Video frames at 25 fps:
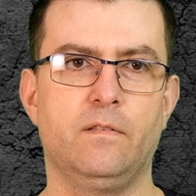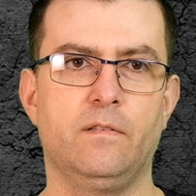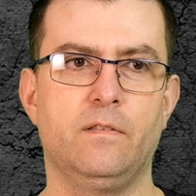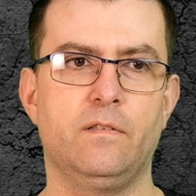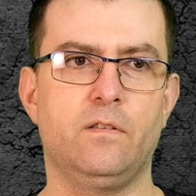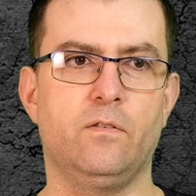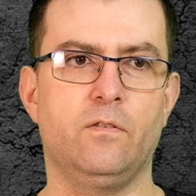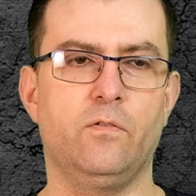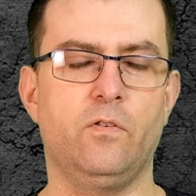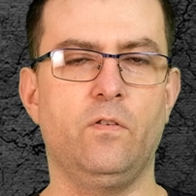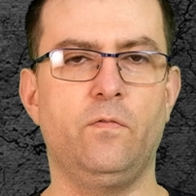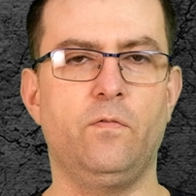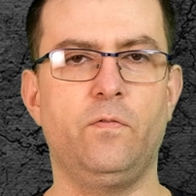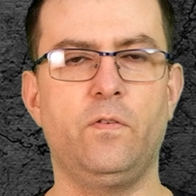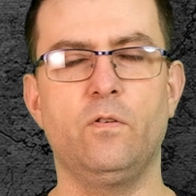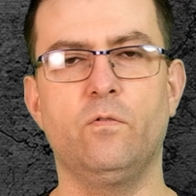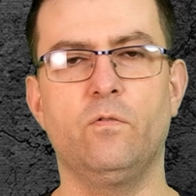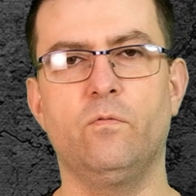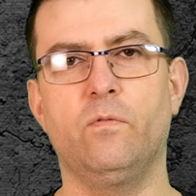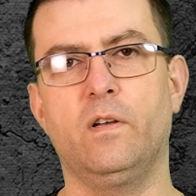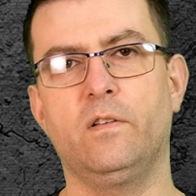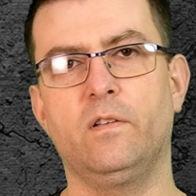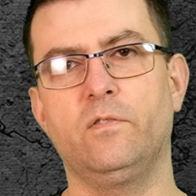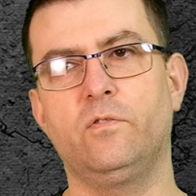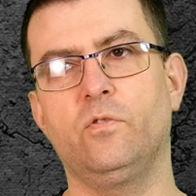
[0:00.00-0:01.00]
So if you
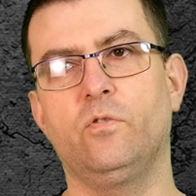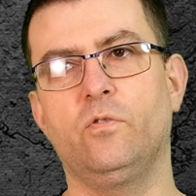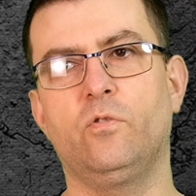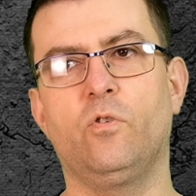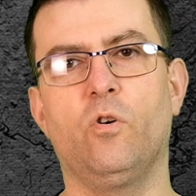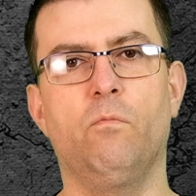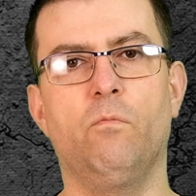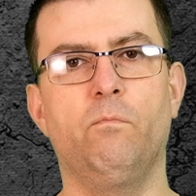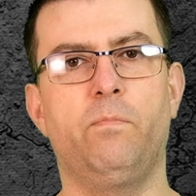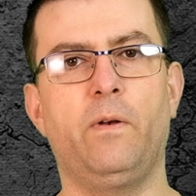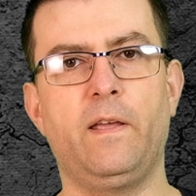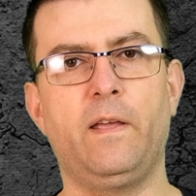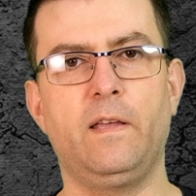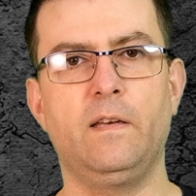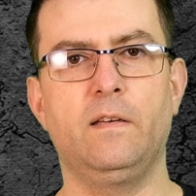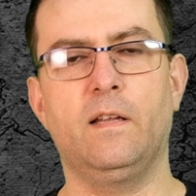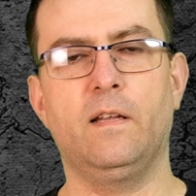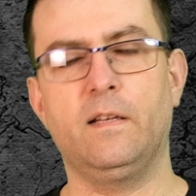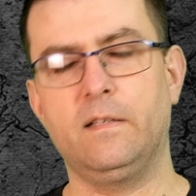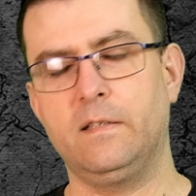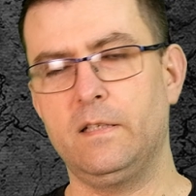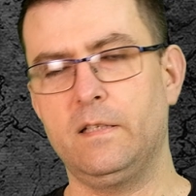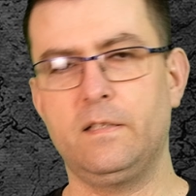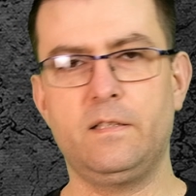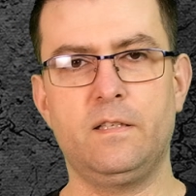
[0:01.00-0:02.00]
want to complain
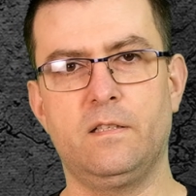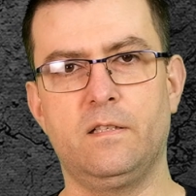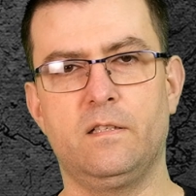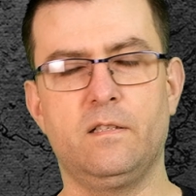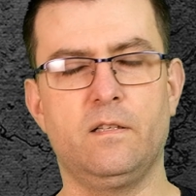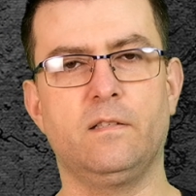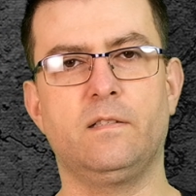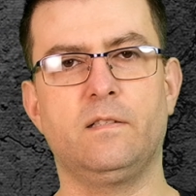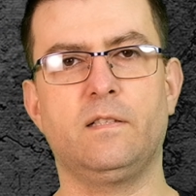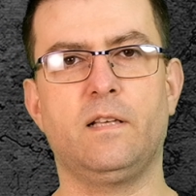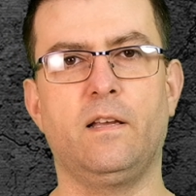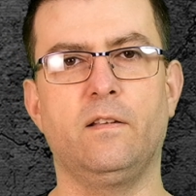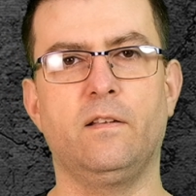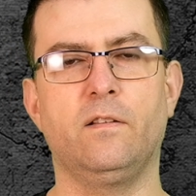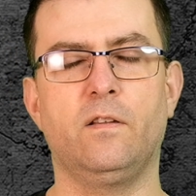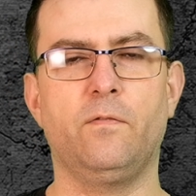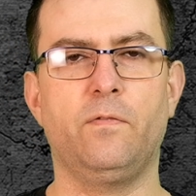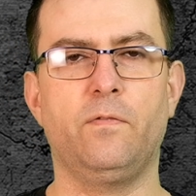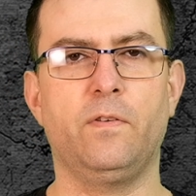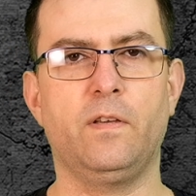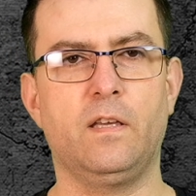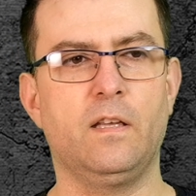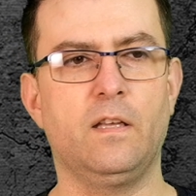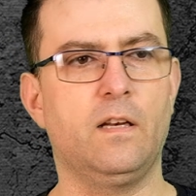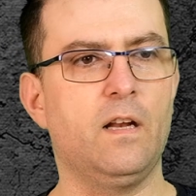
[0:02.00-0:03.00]
that this is not
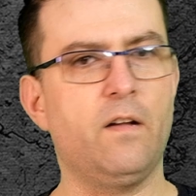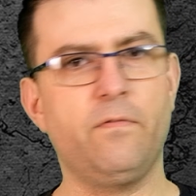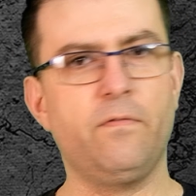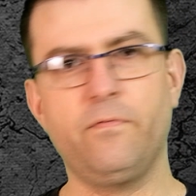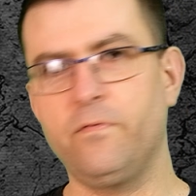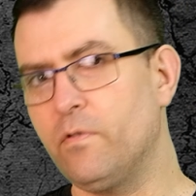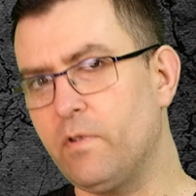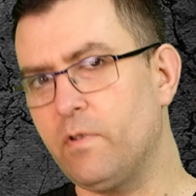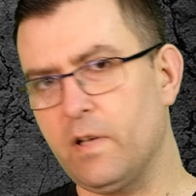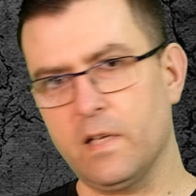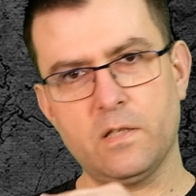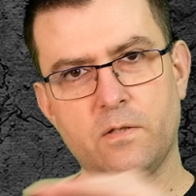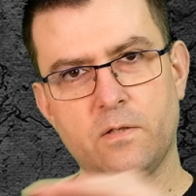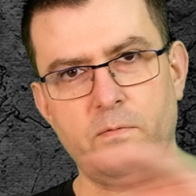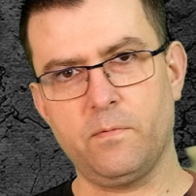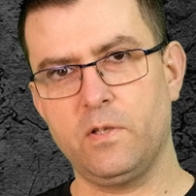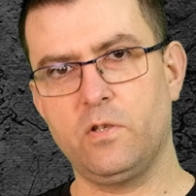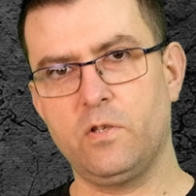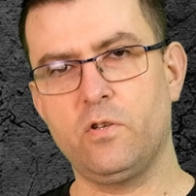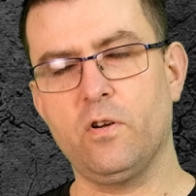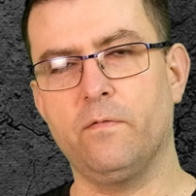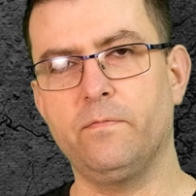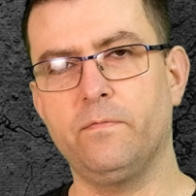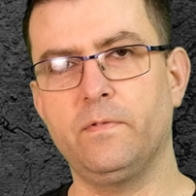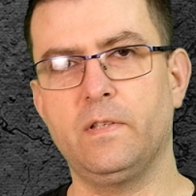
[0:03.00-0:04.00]
scientific enough, you can
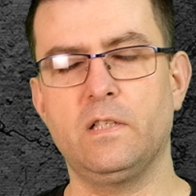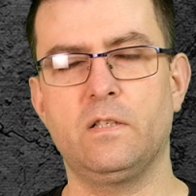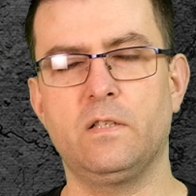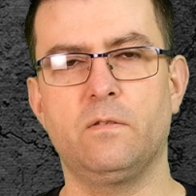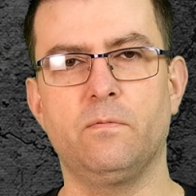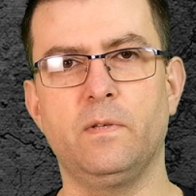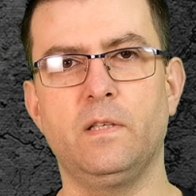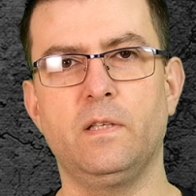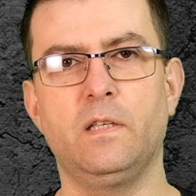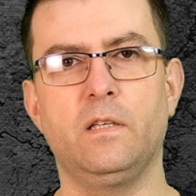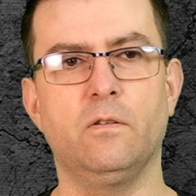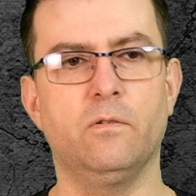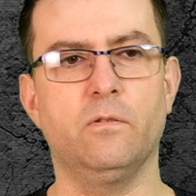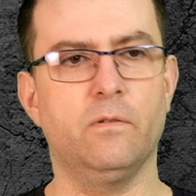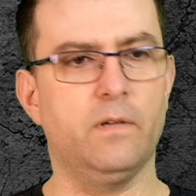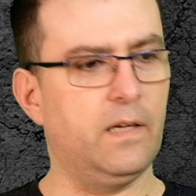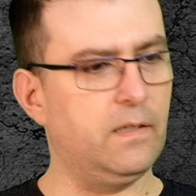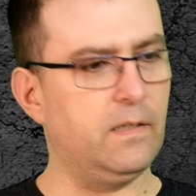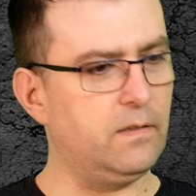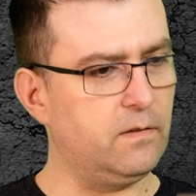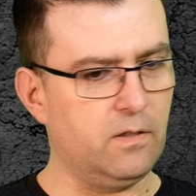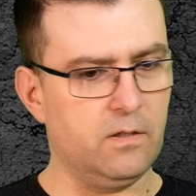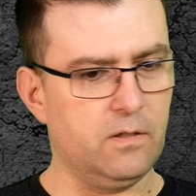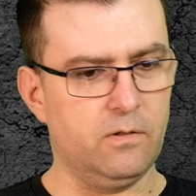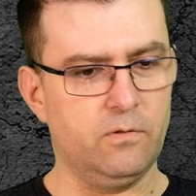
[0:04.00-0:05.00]
switch off this video
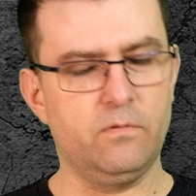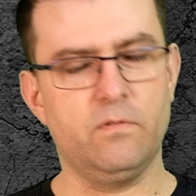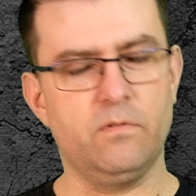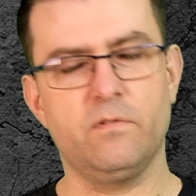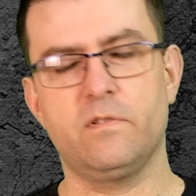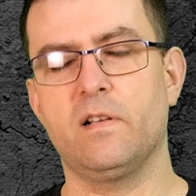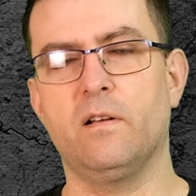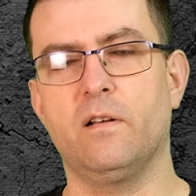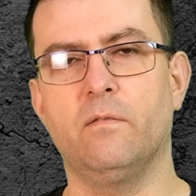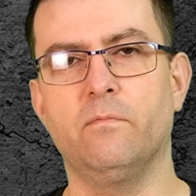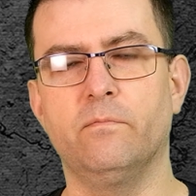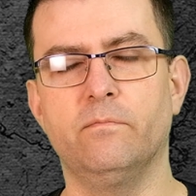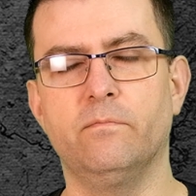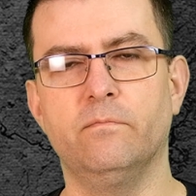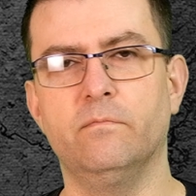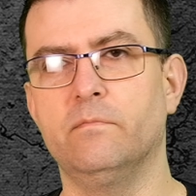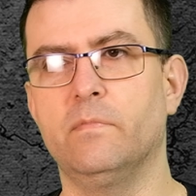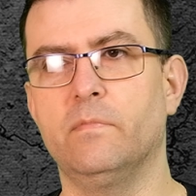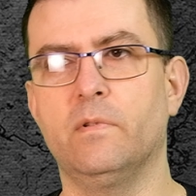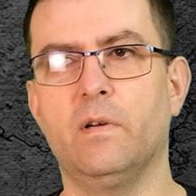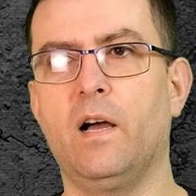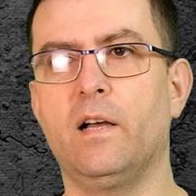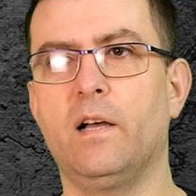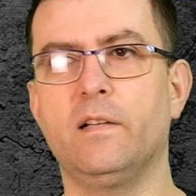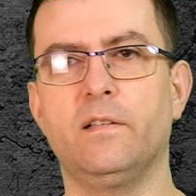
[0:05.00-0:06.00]
and go to some
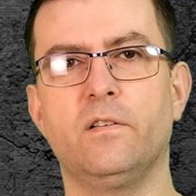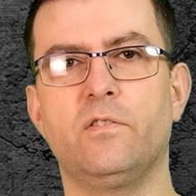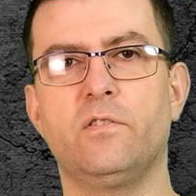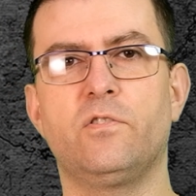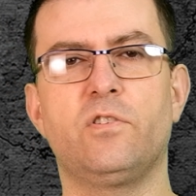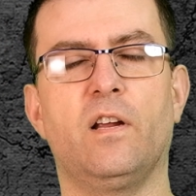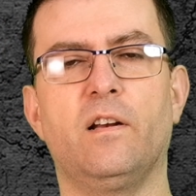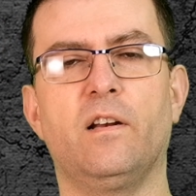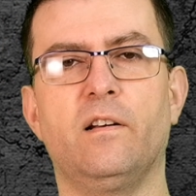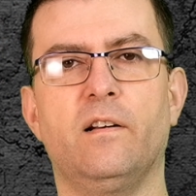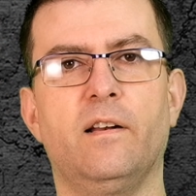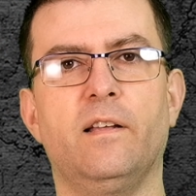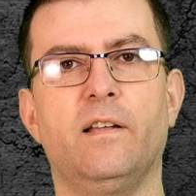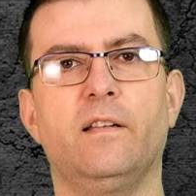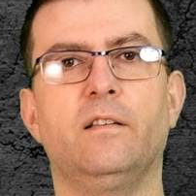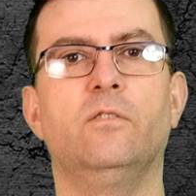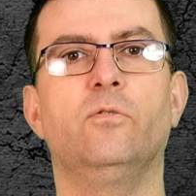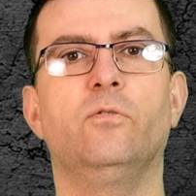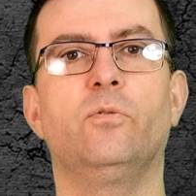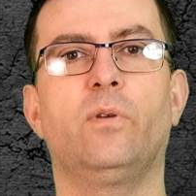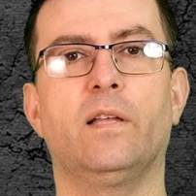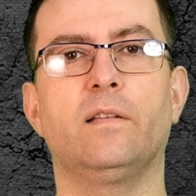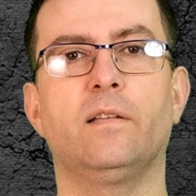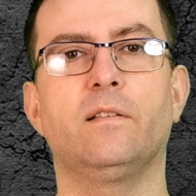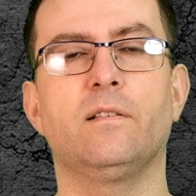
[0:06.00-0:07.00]
other channel and
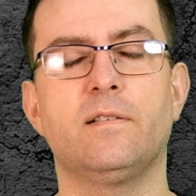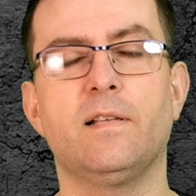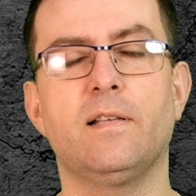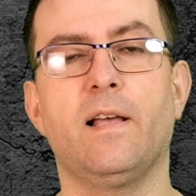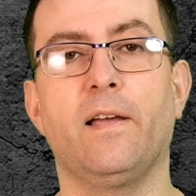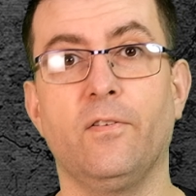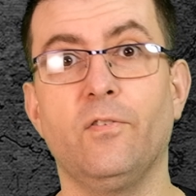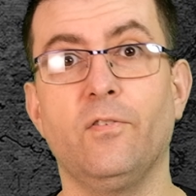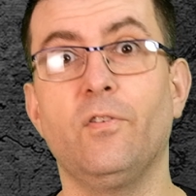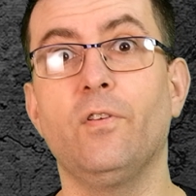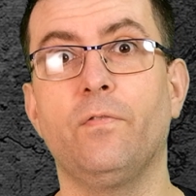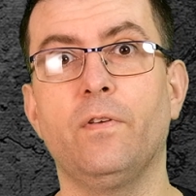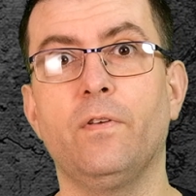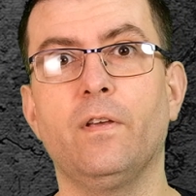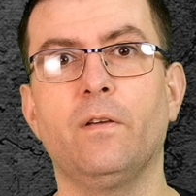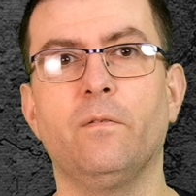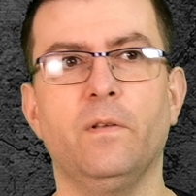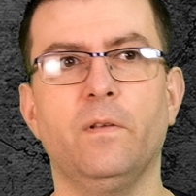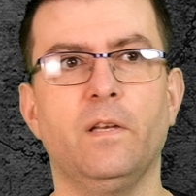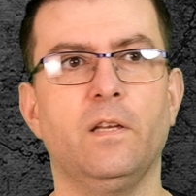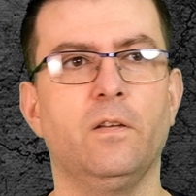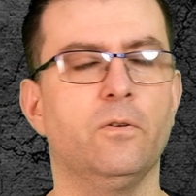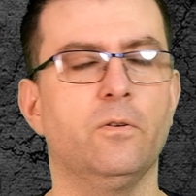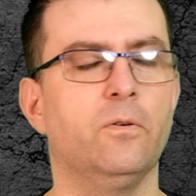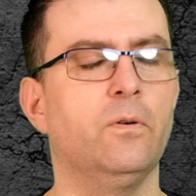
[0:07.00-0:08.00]
look at a scientific
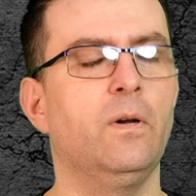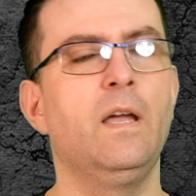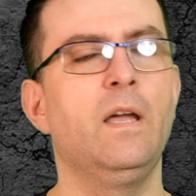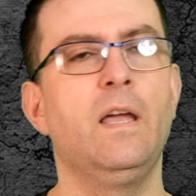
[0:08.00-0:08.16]
video.